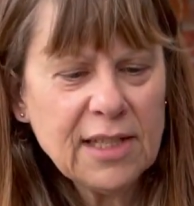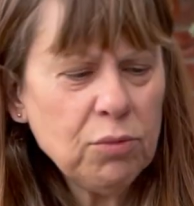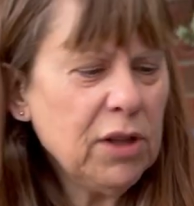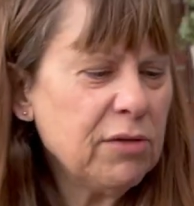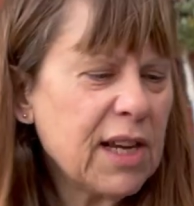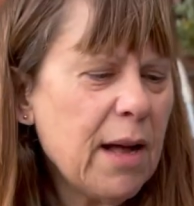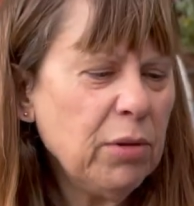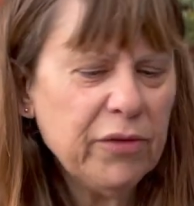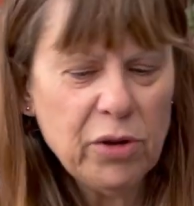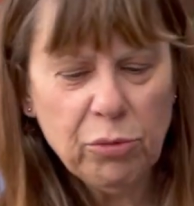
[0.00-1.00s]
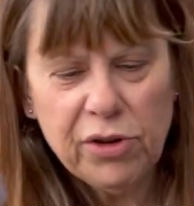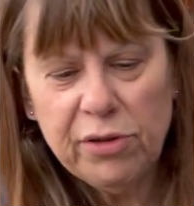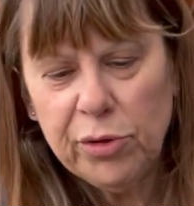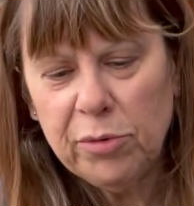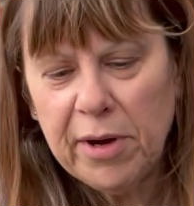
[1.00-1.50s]
Well, a couple of them were in the
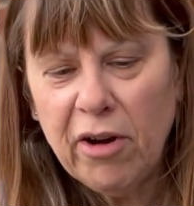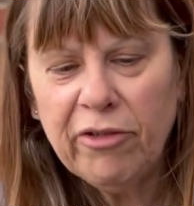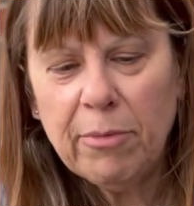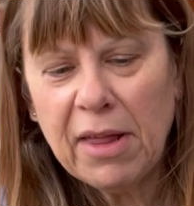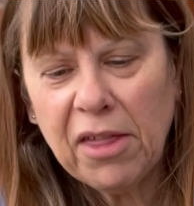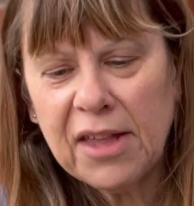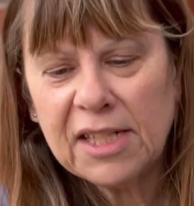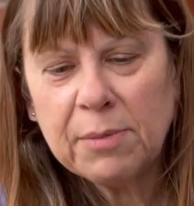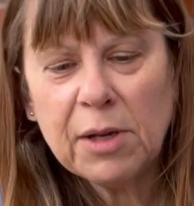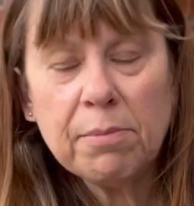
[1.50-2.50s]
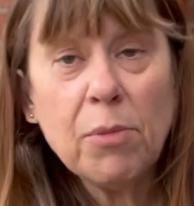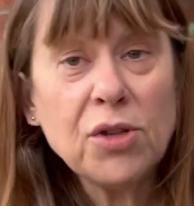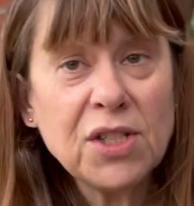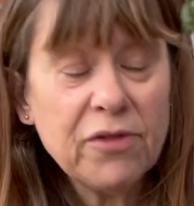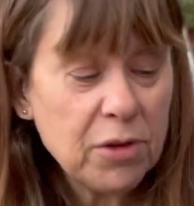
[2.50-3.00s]
wheelbarrow from other things, but
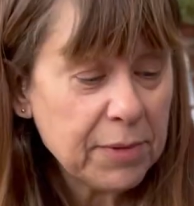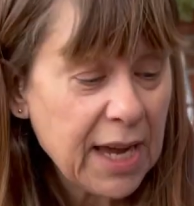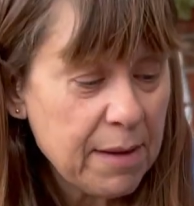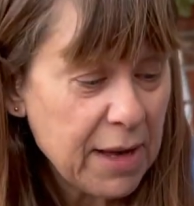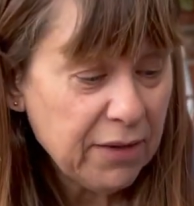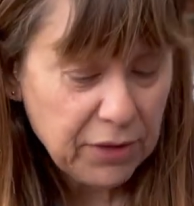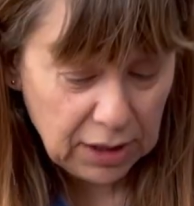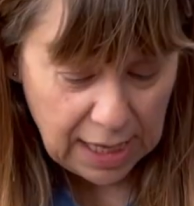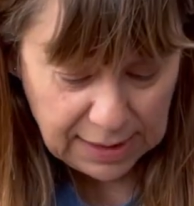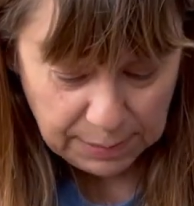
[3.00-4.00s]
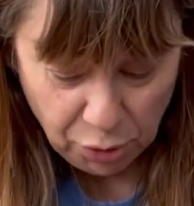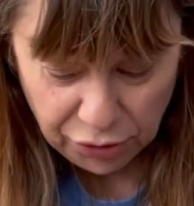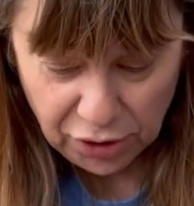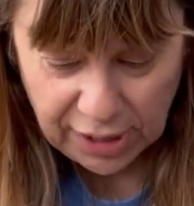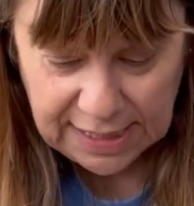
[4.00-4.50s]
most of them came out of the last pot
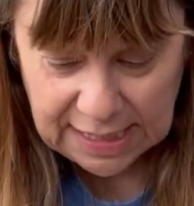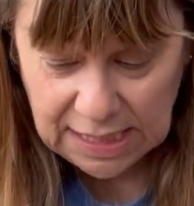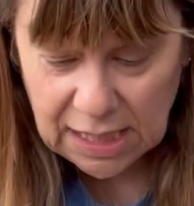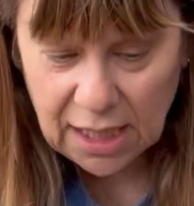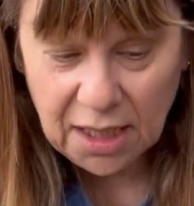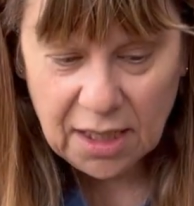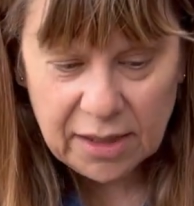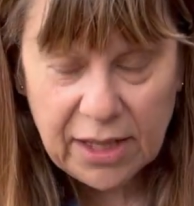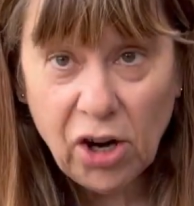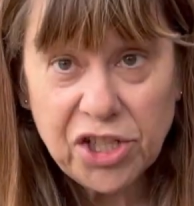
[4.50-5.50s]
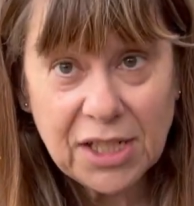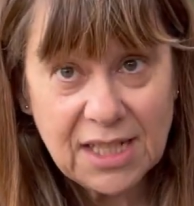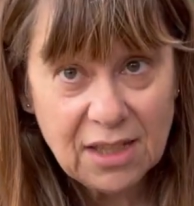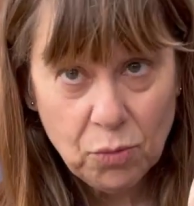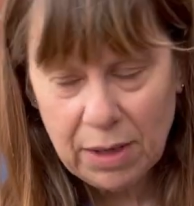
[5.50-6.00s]
that I did, that I just
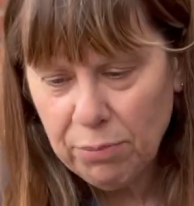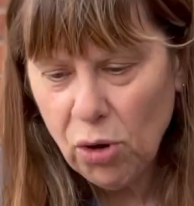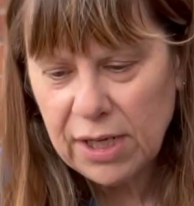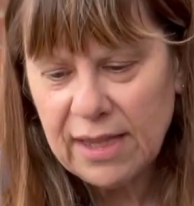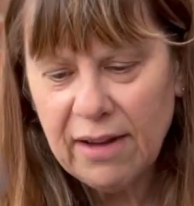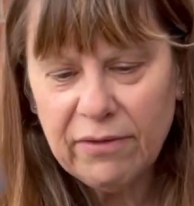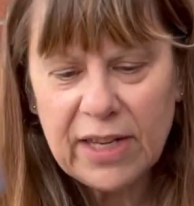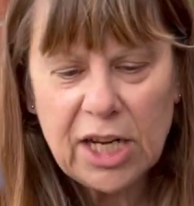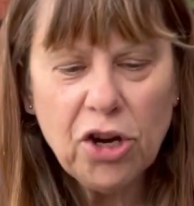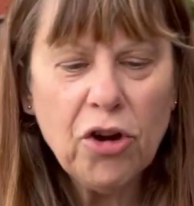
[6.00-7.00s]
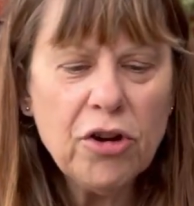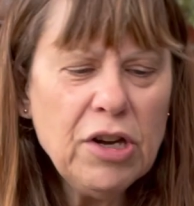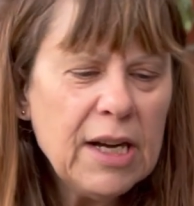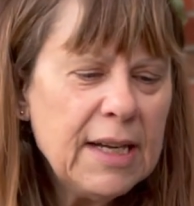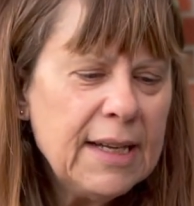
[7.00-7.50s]
did the one pot in that video.
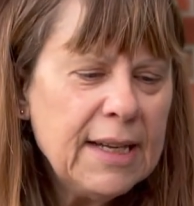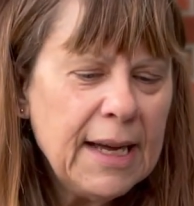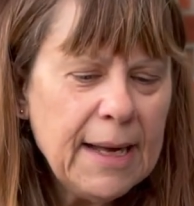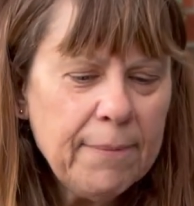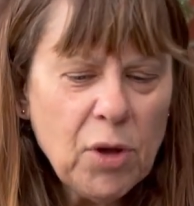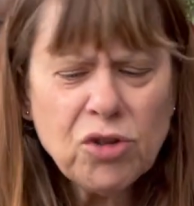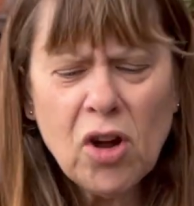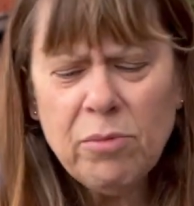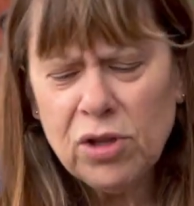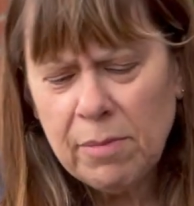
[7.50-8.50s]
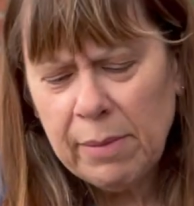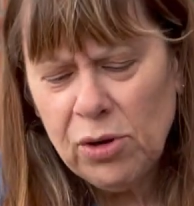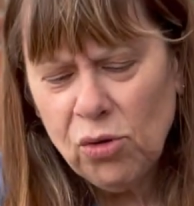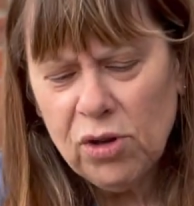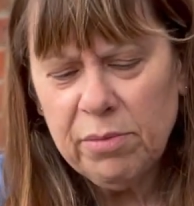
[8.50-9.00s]
I'll try and put them up in
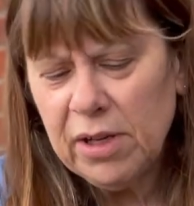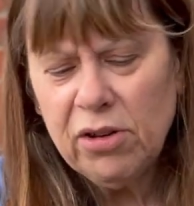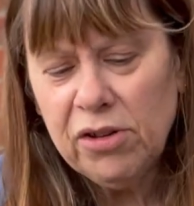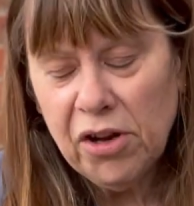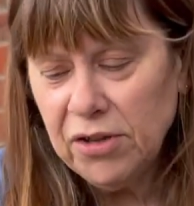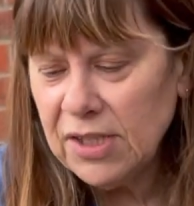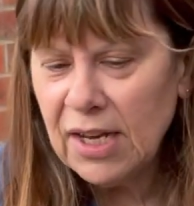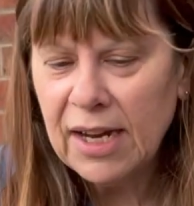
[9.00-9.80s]
order, but who knows.